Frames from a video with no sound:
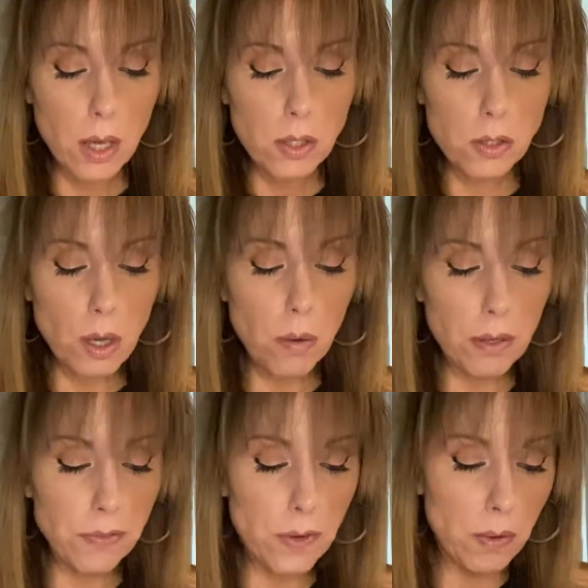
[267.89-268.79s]
So
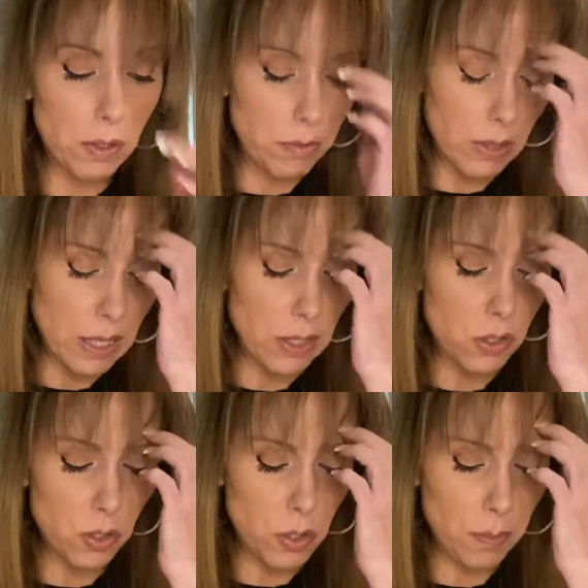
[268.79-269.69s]
if you're in a
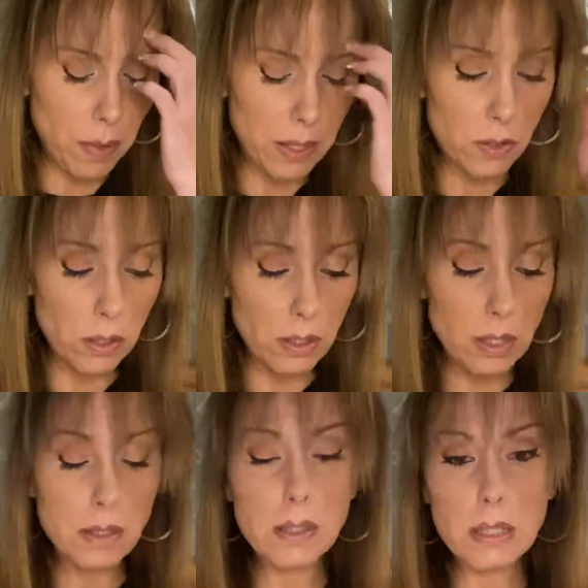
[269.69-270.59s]
relationship, it
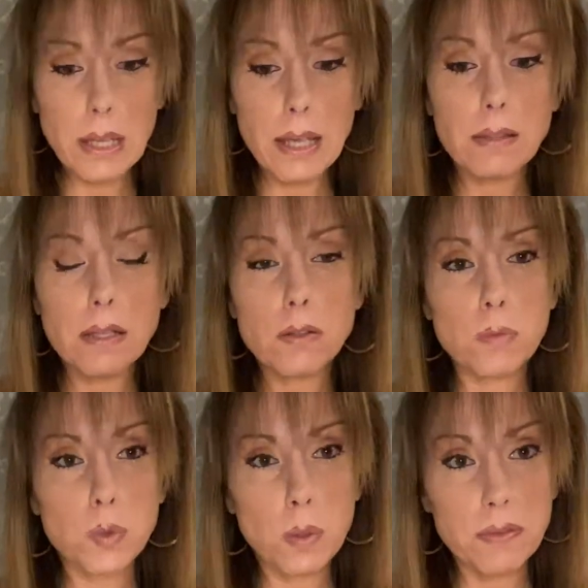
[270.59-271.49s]
does indicate that
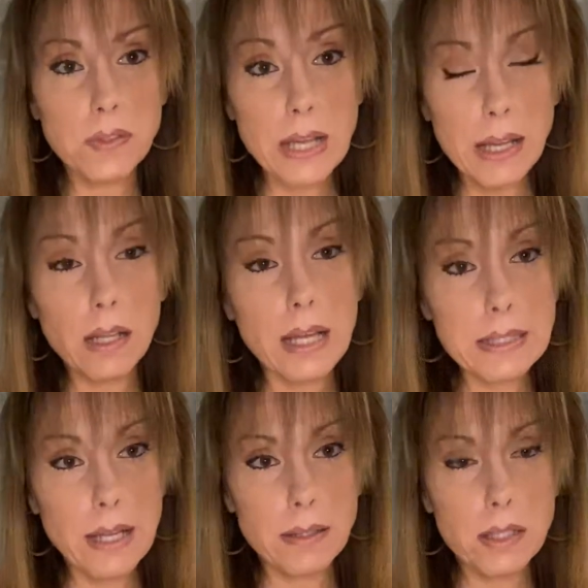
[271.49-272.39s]
some sort of cycle
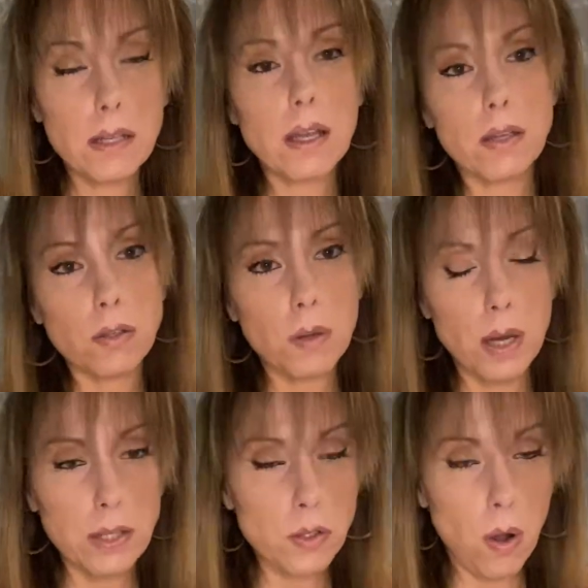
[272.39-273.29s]
has ended and you
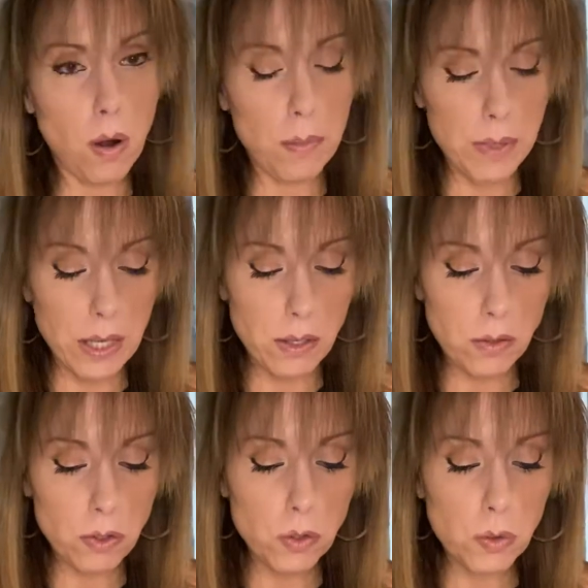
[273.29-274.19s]
guys are
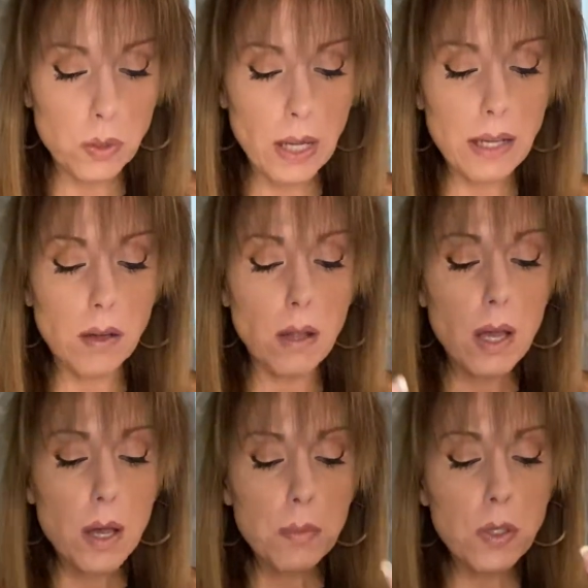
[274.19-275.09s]
beginning this new cycle,
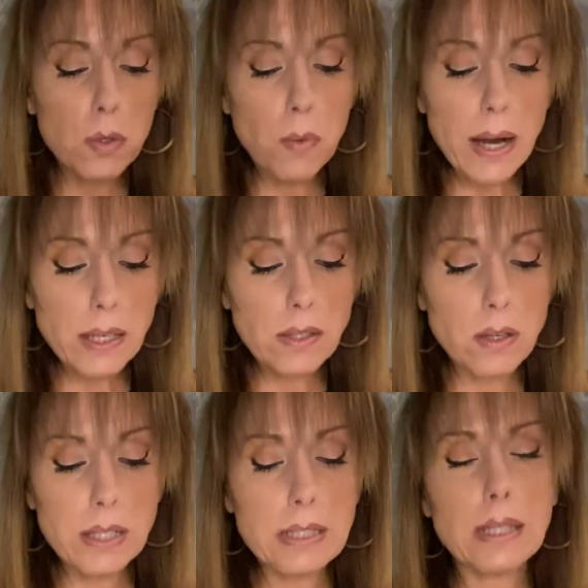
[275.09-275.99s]
but you're
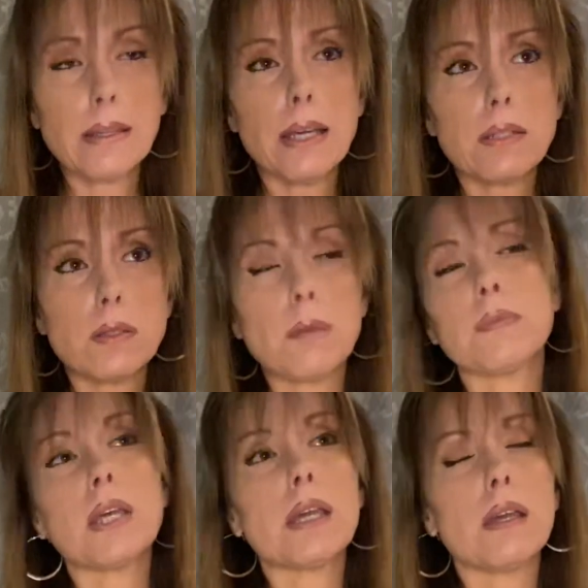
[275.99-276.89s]
recognizing that
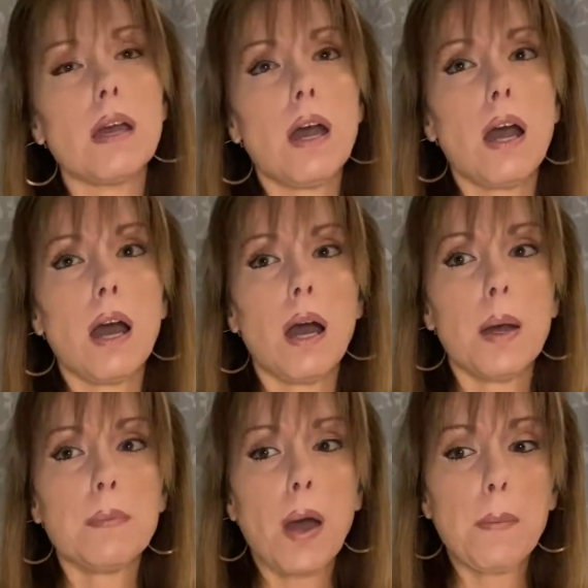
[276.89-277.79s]
something
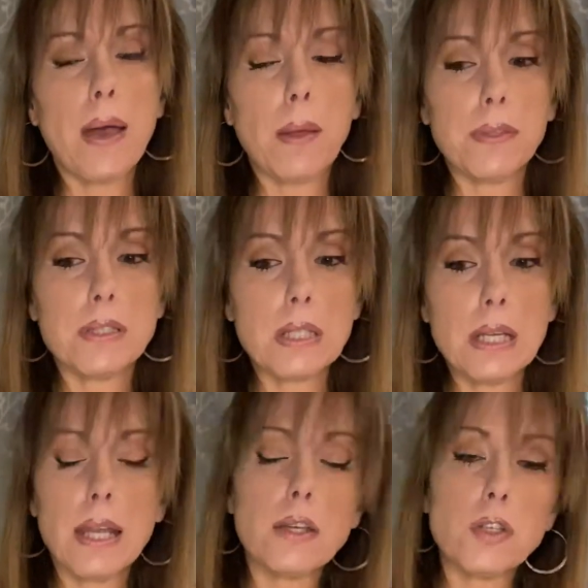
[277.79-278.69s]
about this
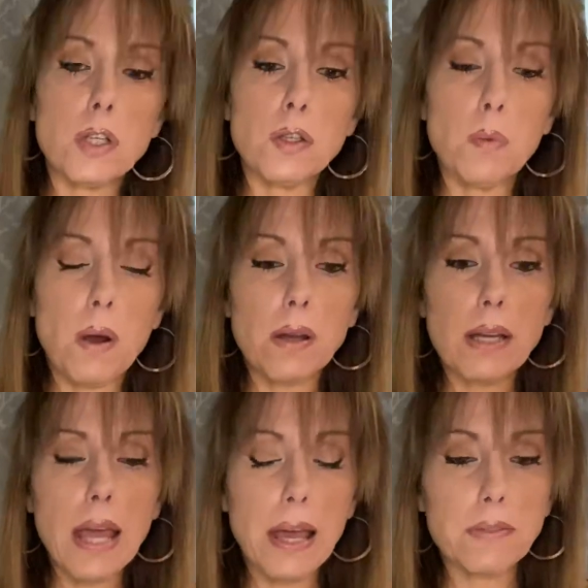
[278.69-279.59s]
connection, you weren't
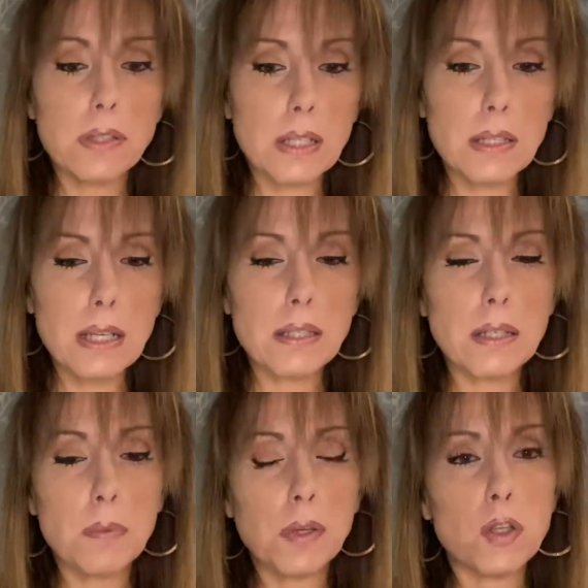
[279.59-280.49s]
going to have success
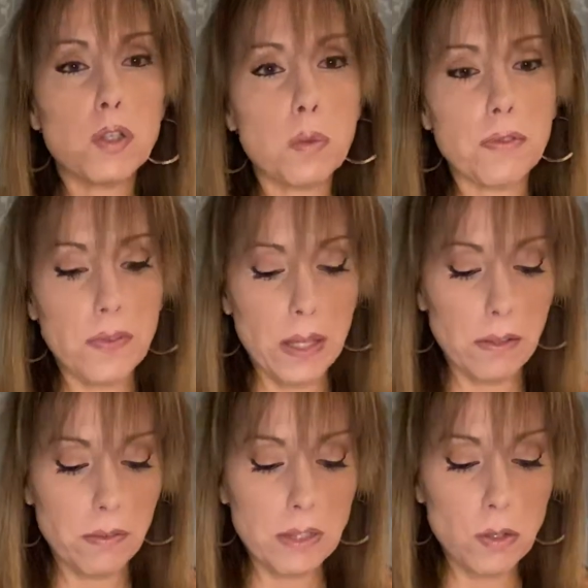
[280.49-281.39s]
in it because you were
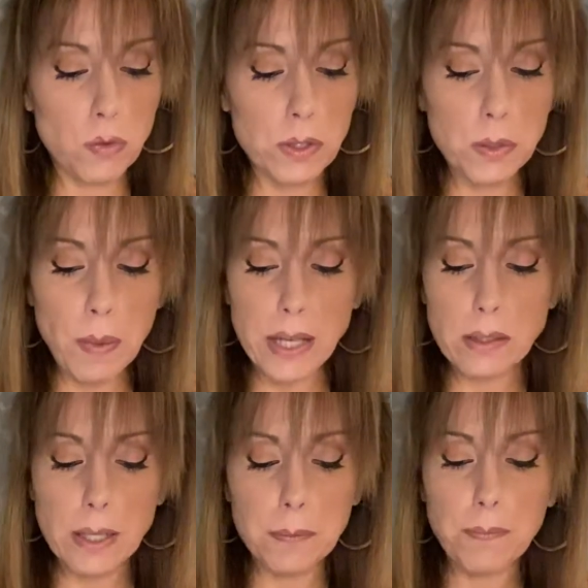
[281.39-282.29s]
feeling
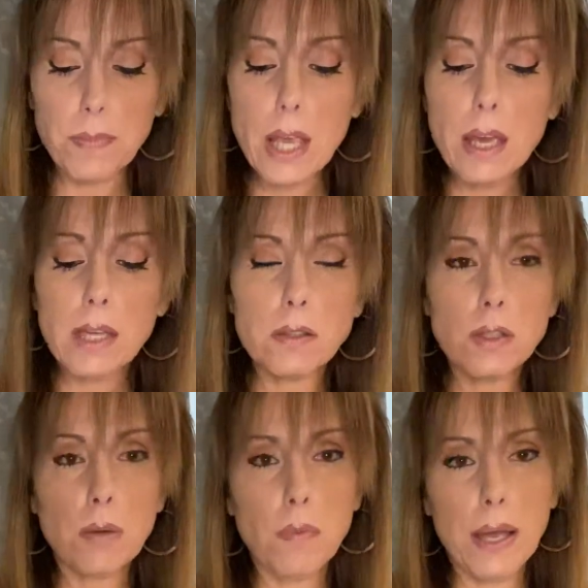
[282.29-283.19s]
disrespected in
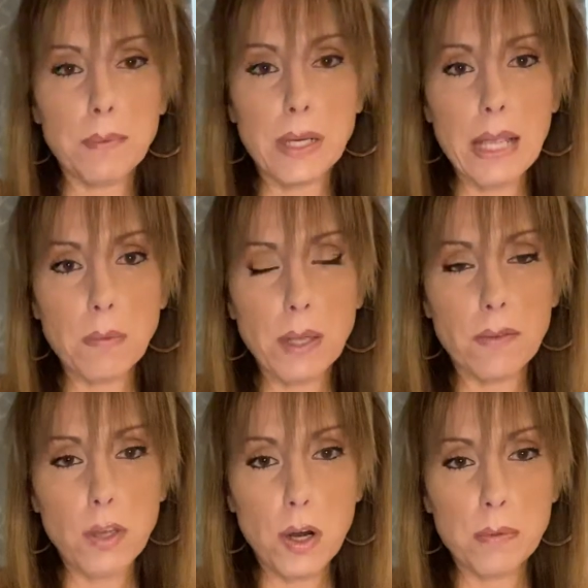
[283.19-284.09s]
some way. But again, we
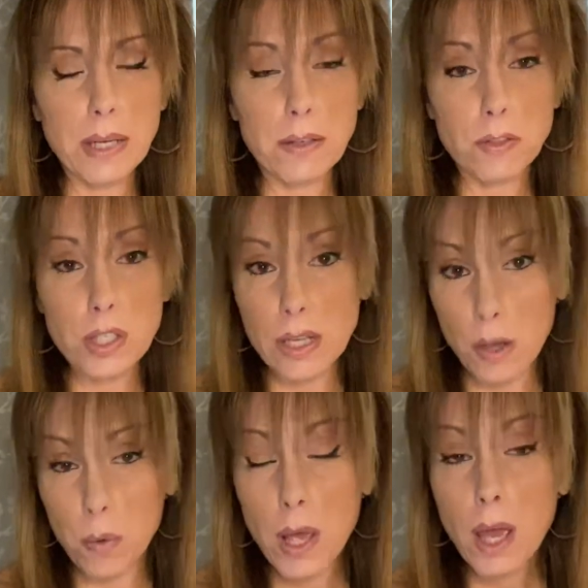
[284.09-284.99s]
have the Hermit energy.
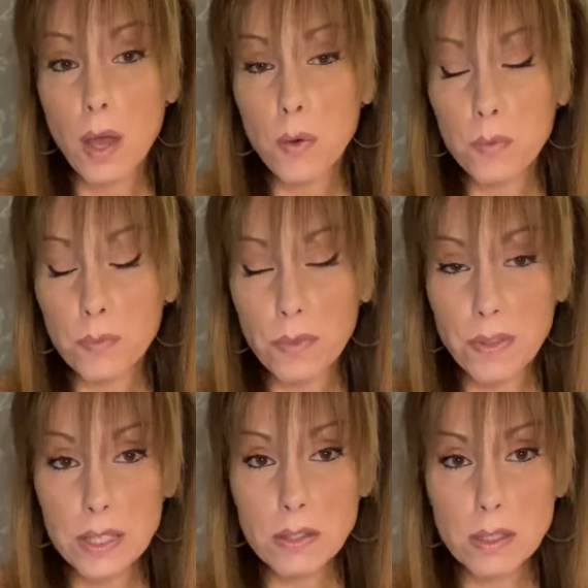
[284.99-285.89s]
Now,
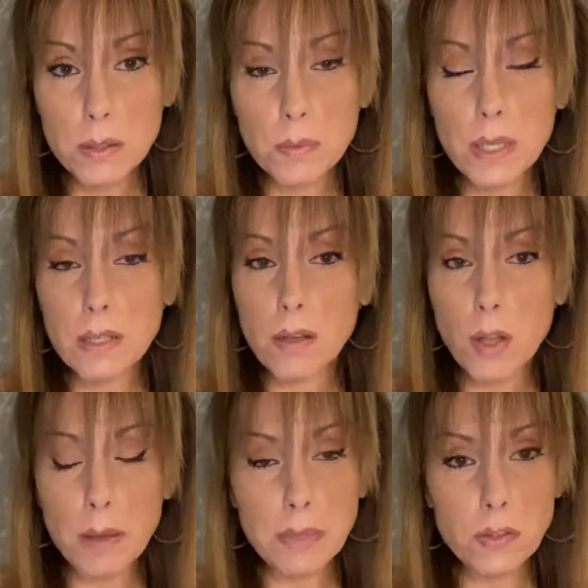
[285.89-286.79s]
this does mean
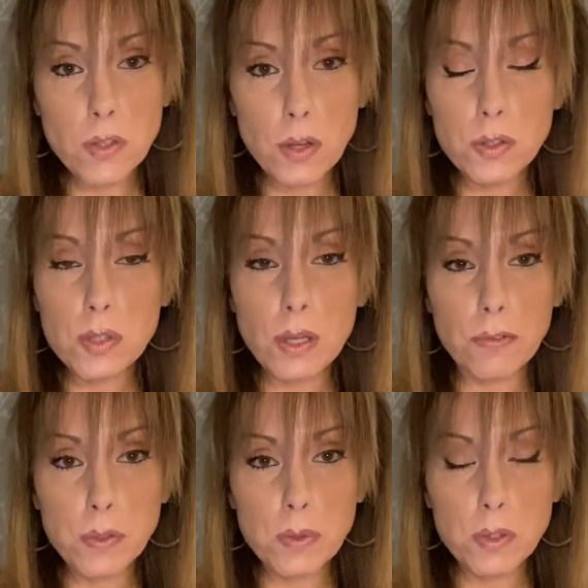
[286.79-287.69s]
climbing inside
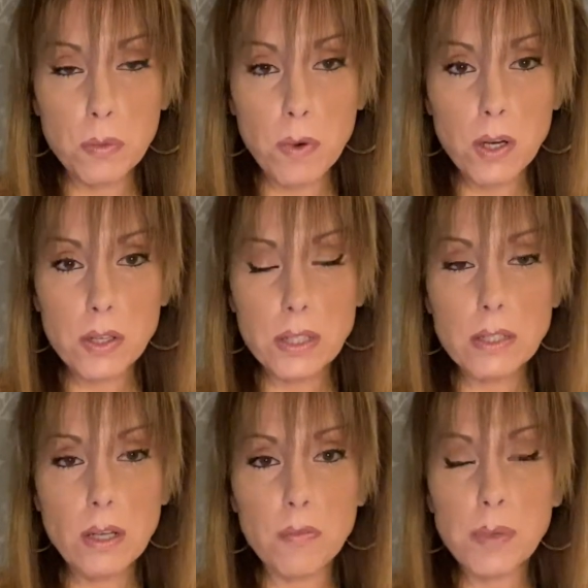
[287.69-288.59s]
yourself, doing some work on
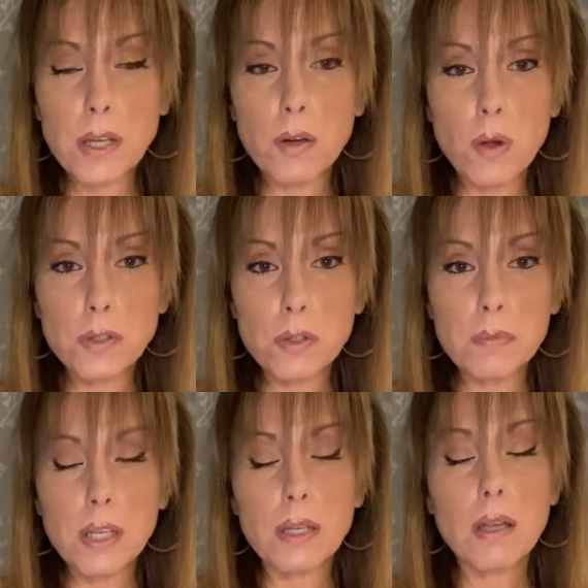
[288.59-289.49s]
yourself, but could also
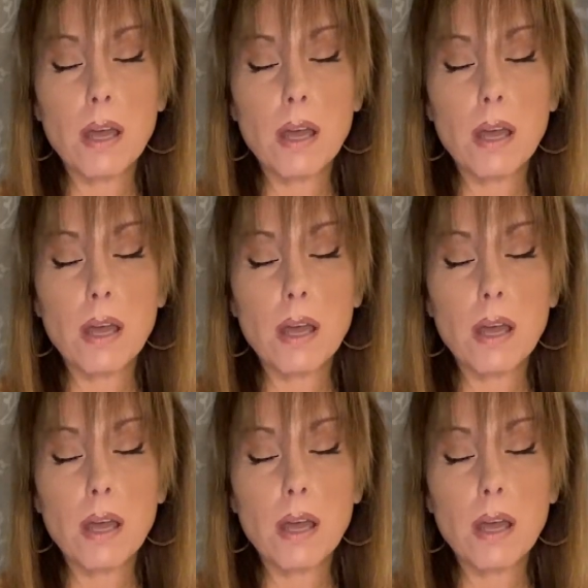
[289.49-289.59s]
mean